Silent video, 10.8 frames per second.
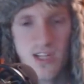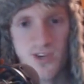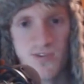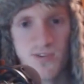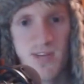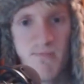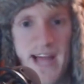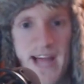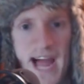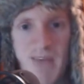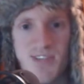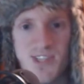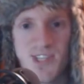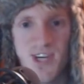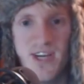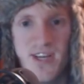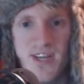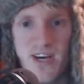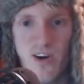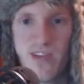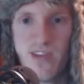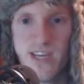So something happened Sunday
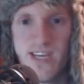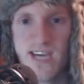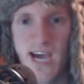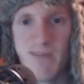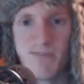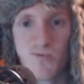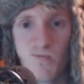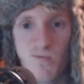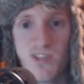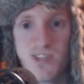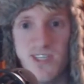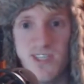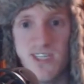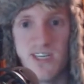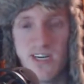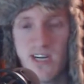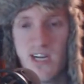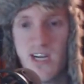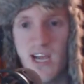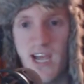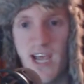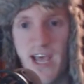that only happens once a year,
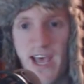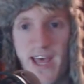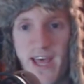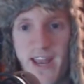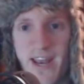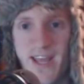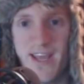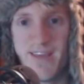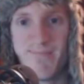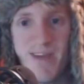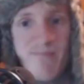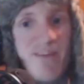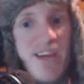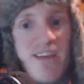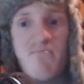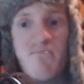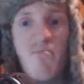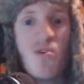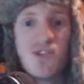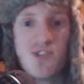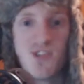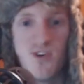and it made me even more
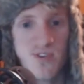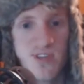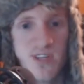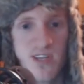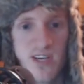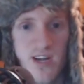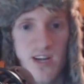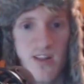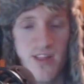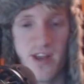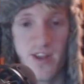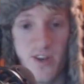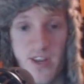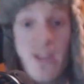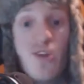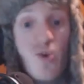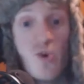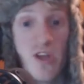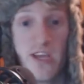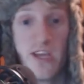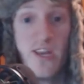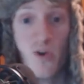stoked than
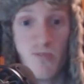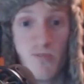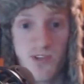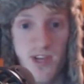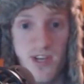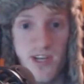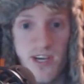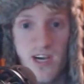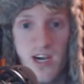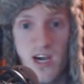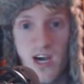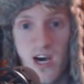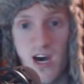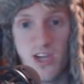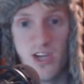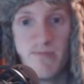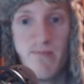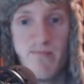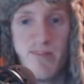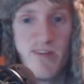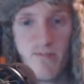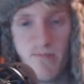any normal Sunday. You may
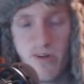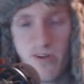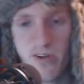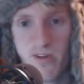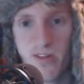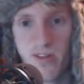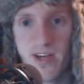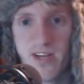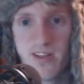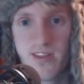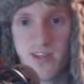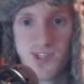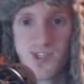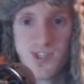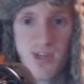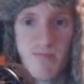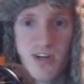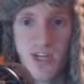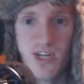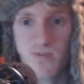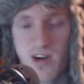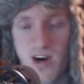be familiar with like the summer
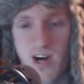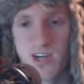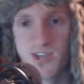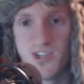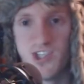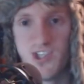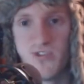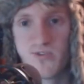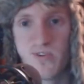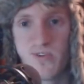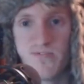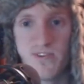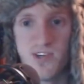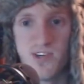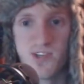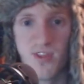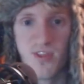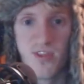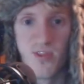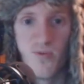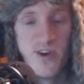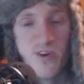equinox on June 21st and
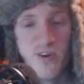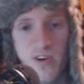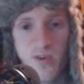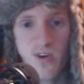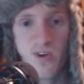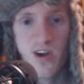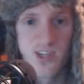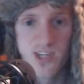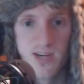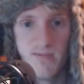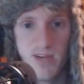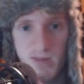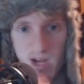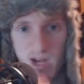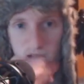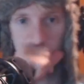the winter equinox coming up